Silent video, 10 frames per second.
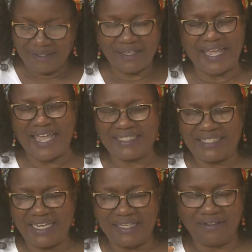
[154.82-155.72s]

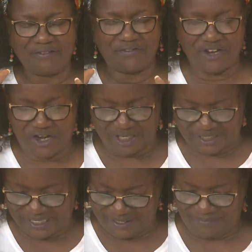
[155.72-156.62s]

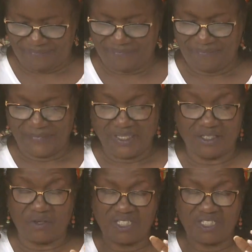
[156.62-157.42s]
1830, now